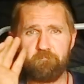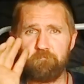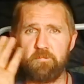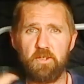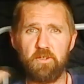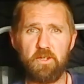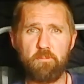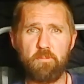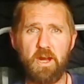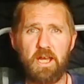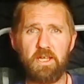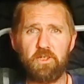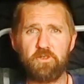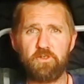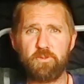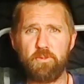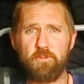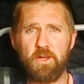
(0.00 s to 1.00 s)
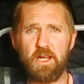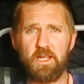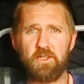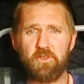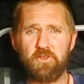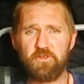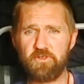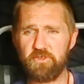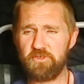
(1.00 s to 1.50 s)
I'll let bygones be
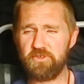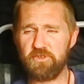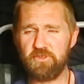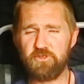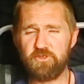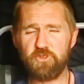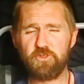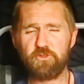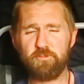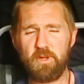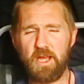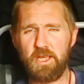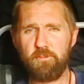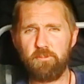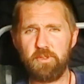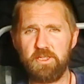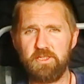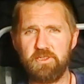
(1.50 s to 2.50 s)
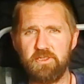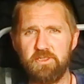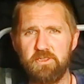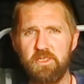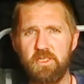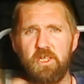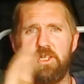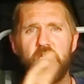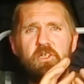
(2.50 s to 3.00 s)
bygones. This is just my opinion.
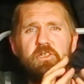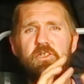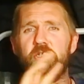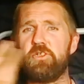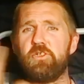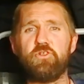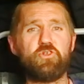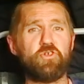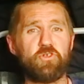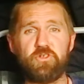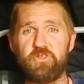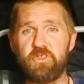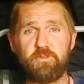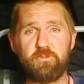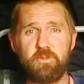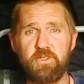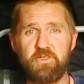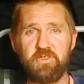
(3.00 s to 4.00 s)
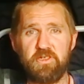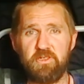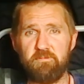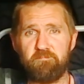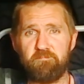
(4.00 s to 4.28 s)
You can just dismiss it.